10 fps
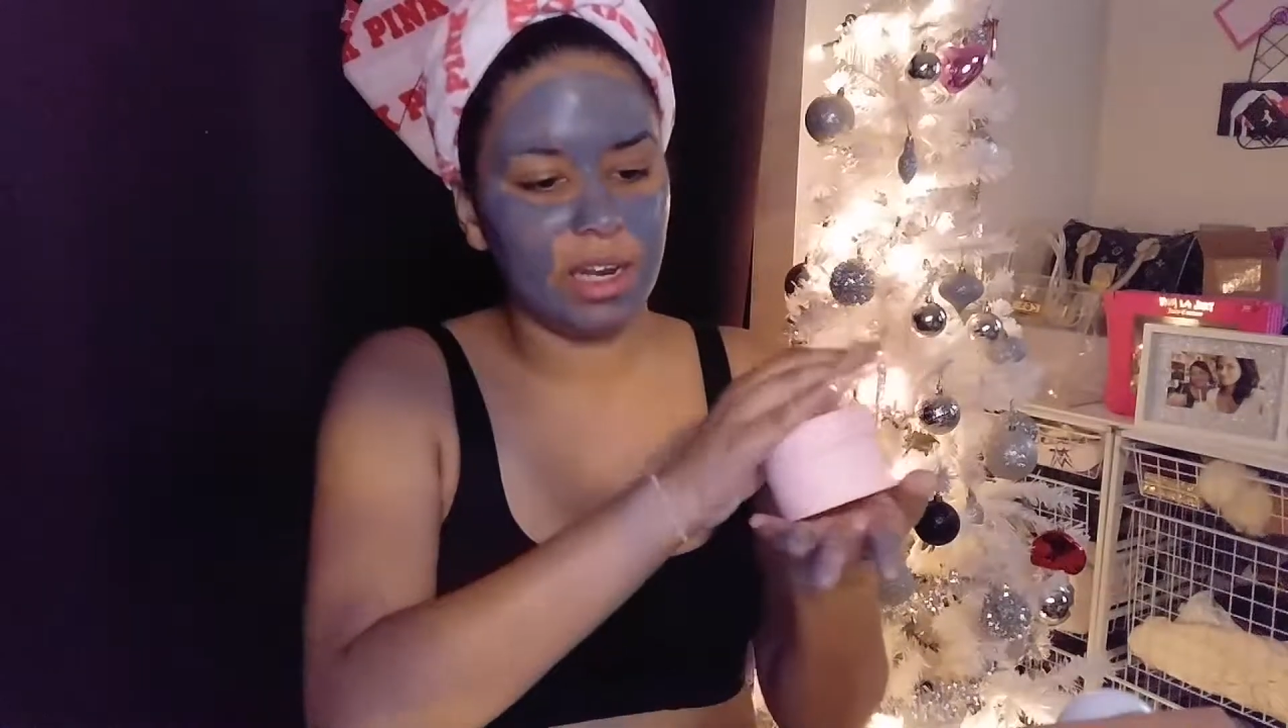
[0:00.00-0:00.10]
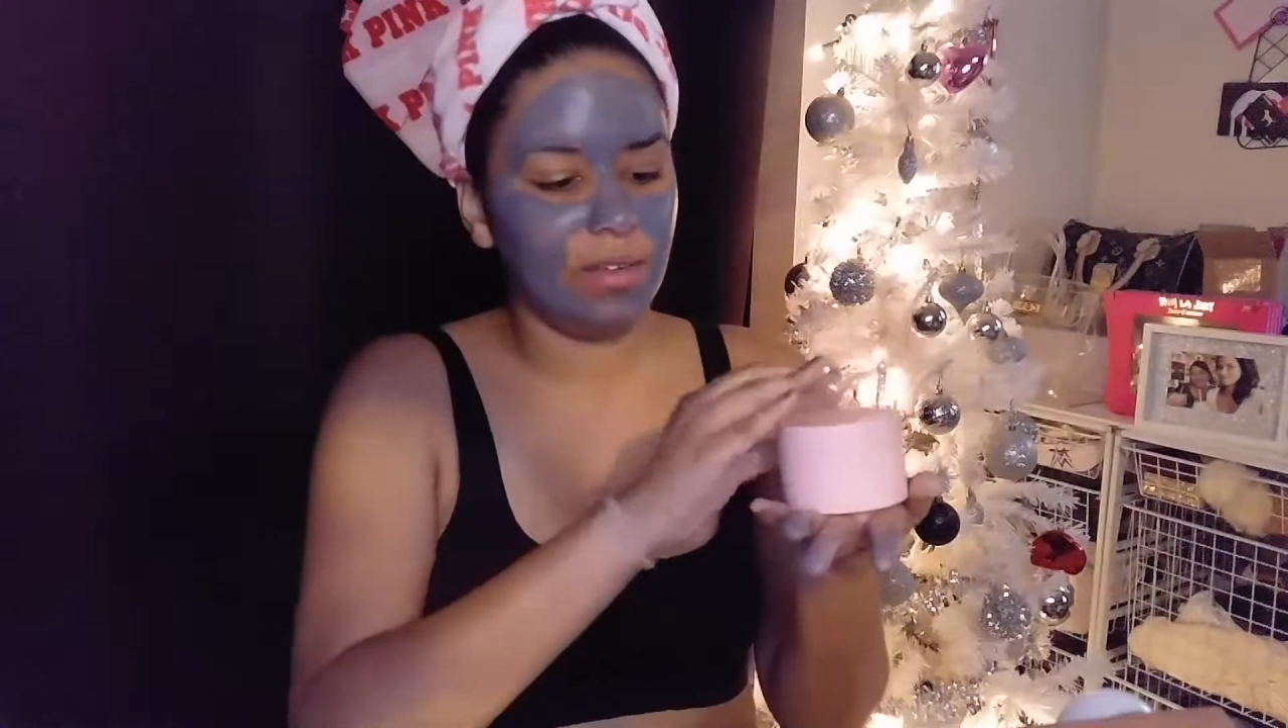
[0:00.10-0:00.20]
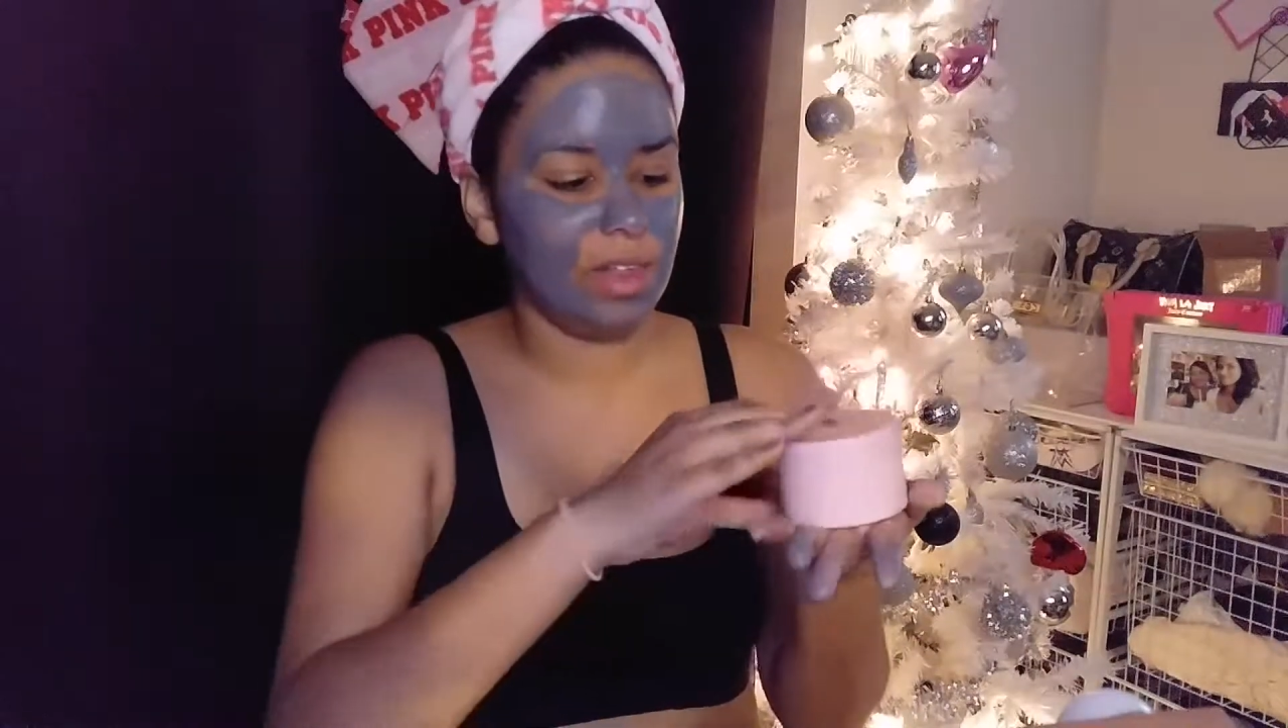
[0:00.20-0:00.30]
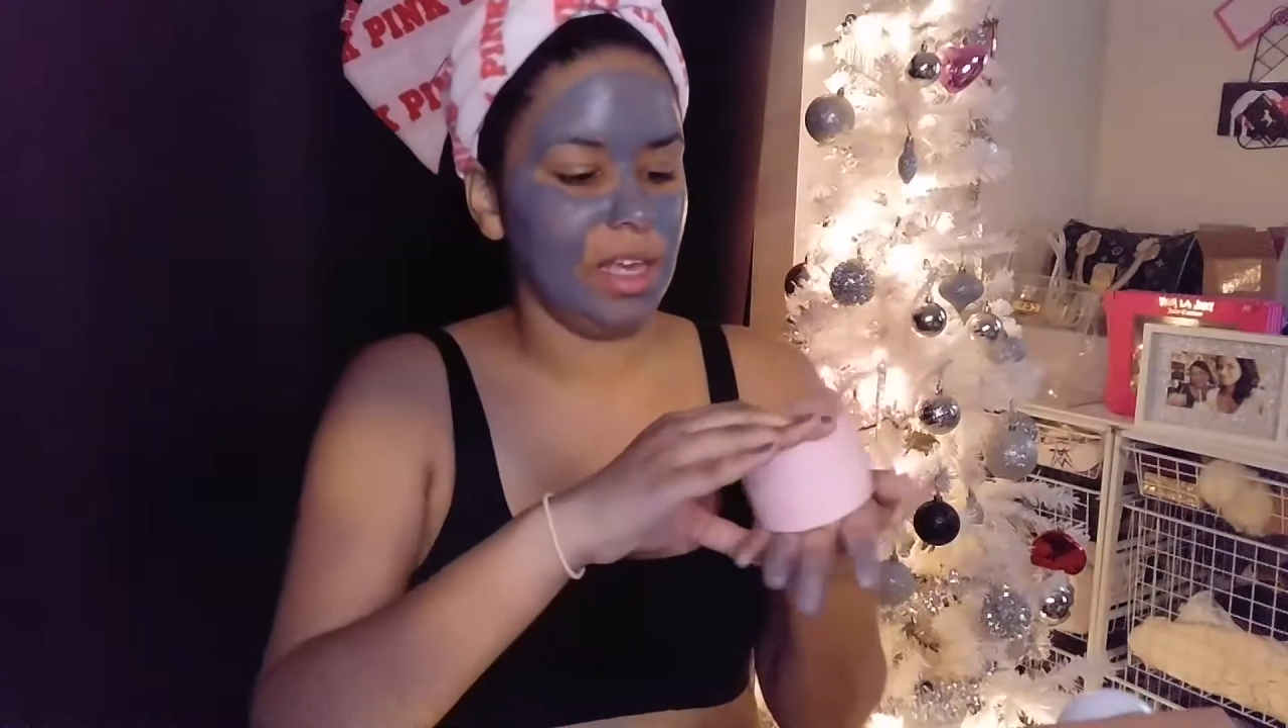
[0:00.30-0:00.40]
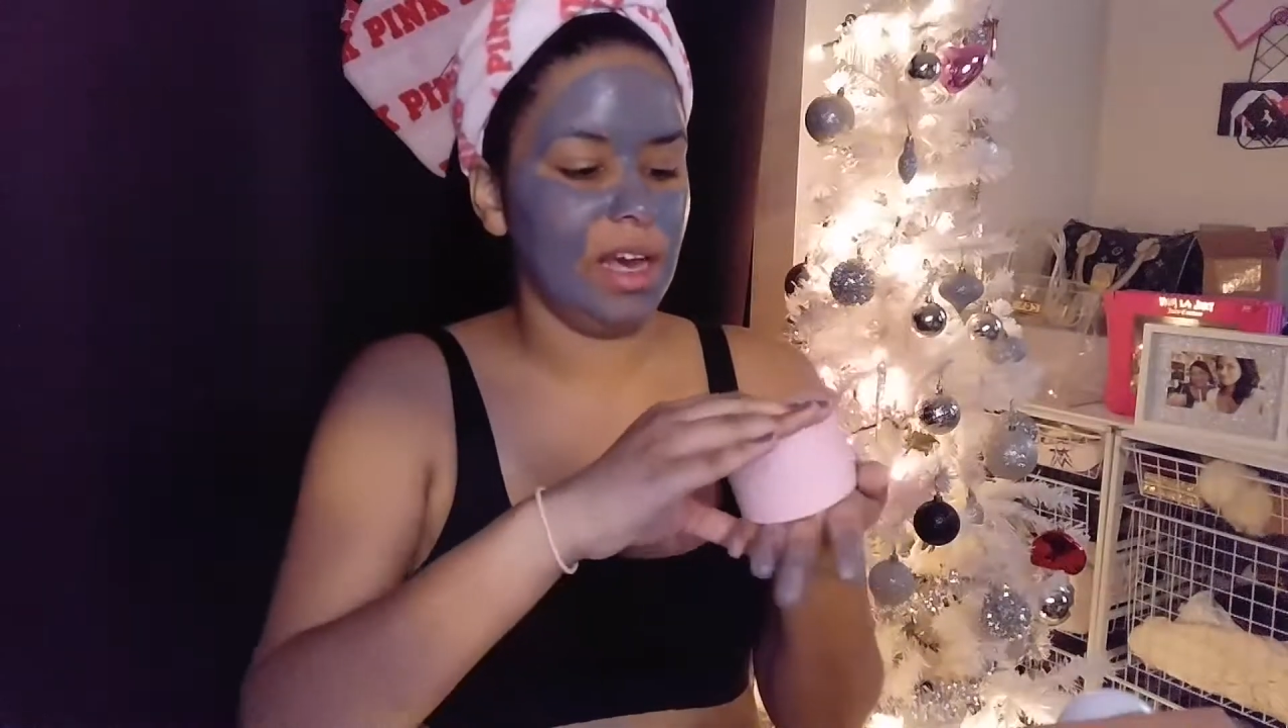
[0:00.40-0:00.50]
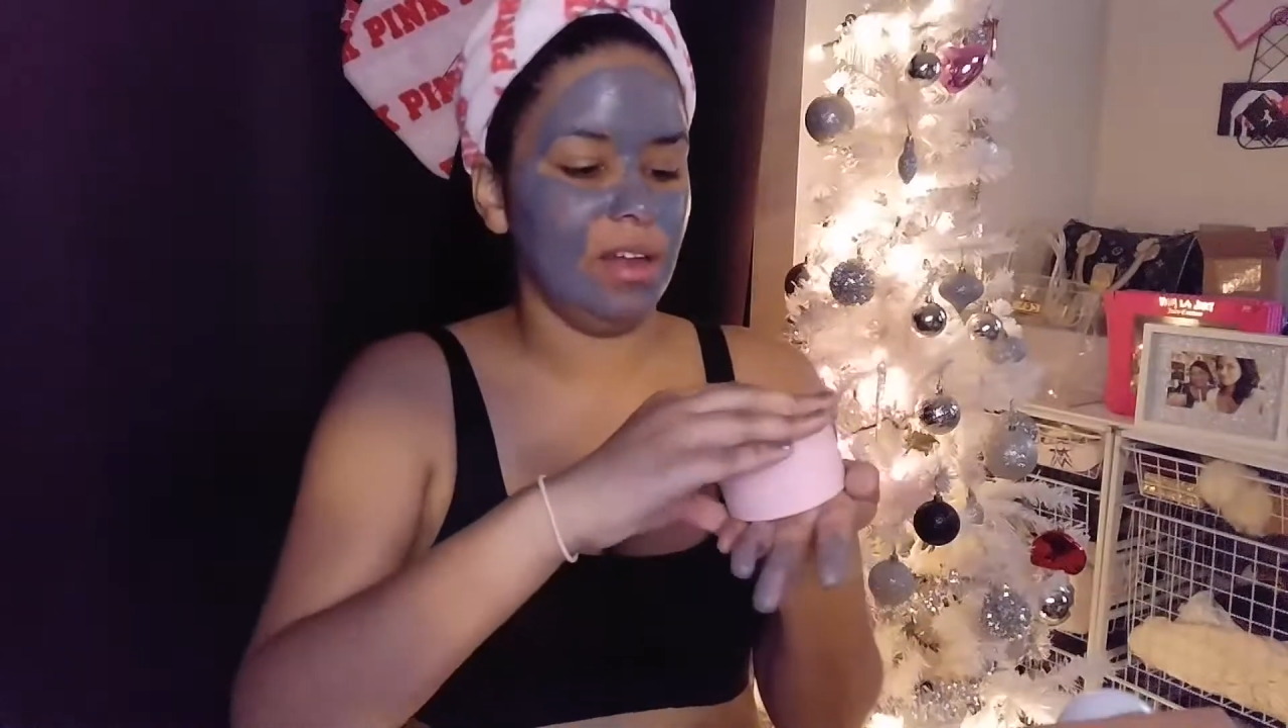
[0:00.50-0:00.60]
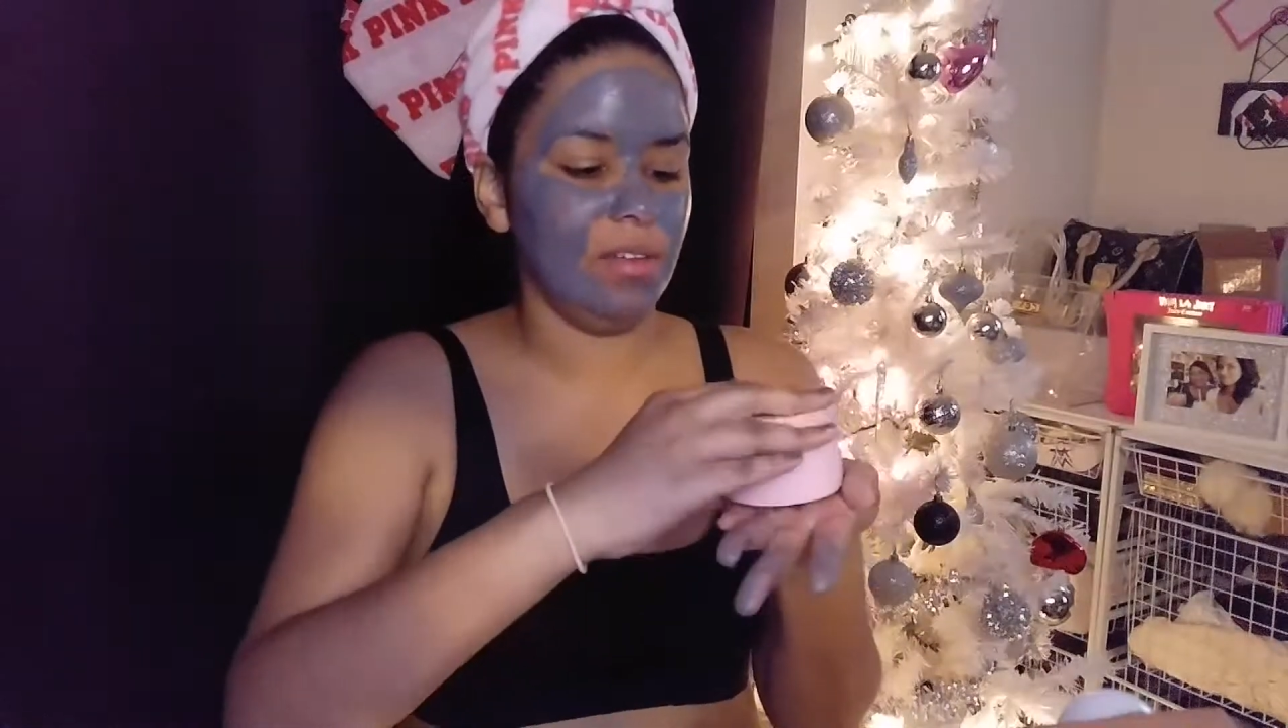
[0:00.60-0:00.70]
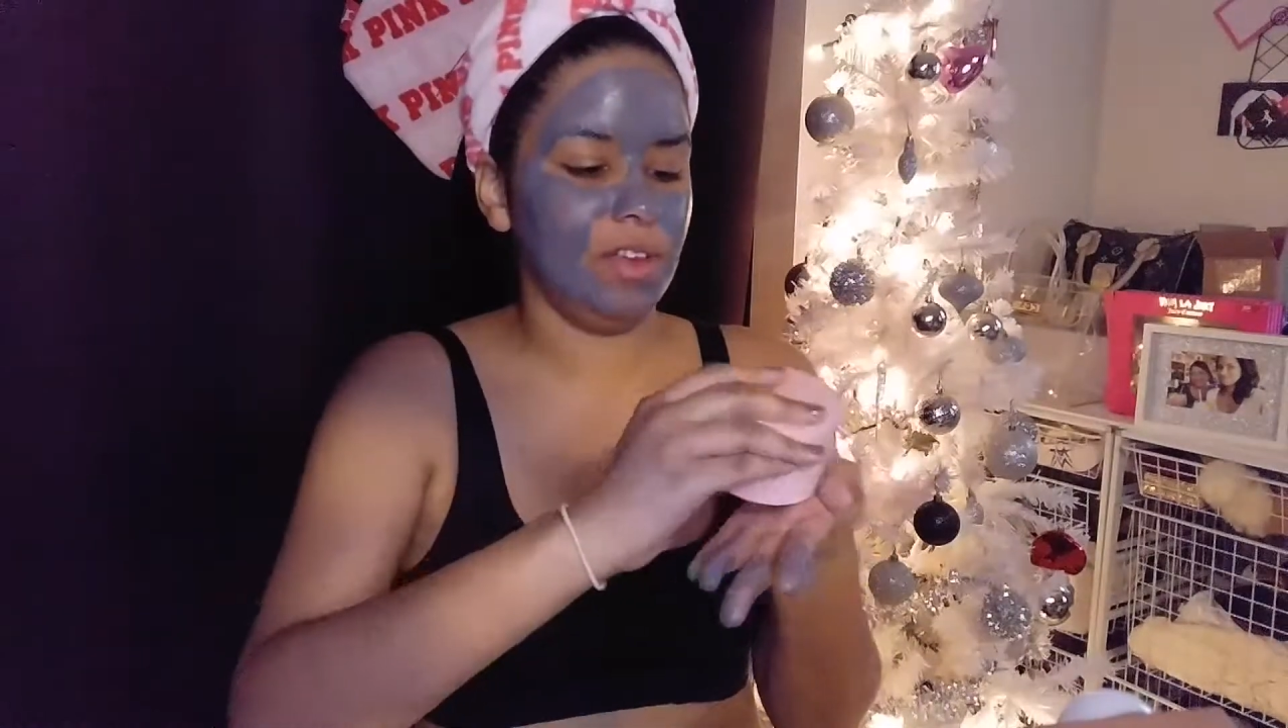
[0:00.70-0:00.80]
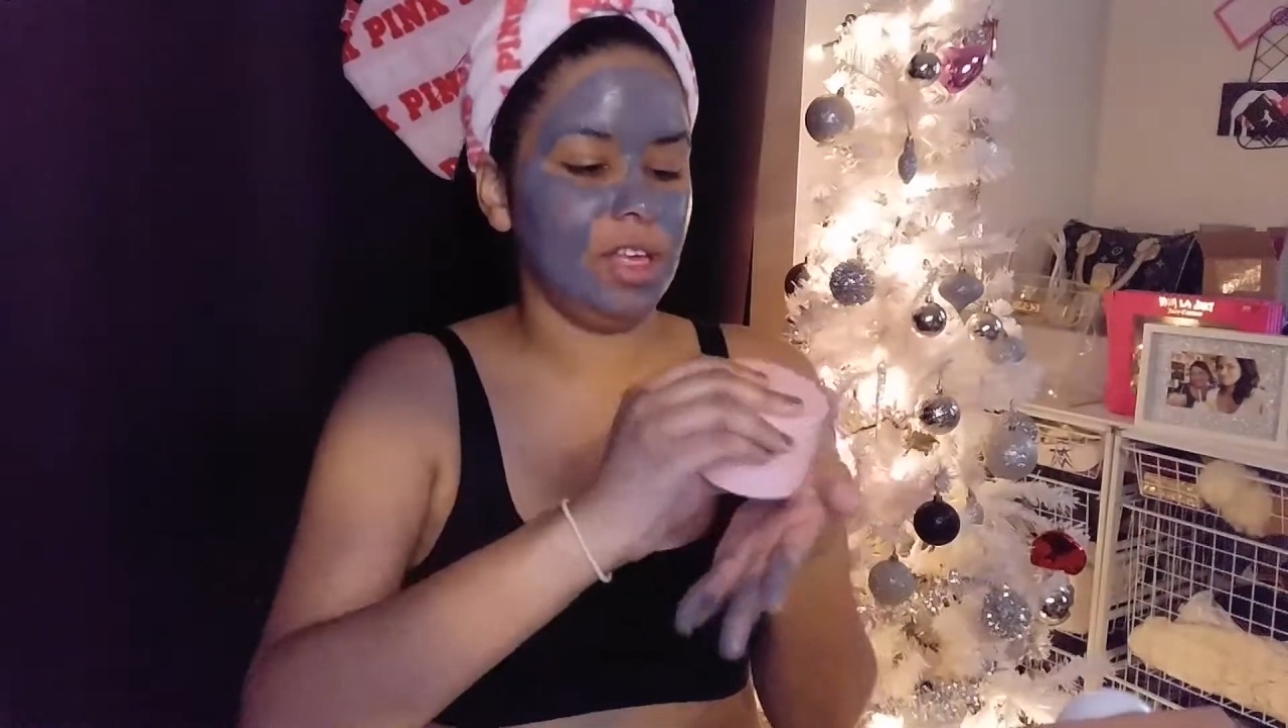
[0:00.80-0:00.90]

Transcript: everything out of it.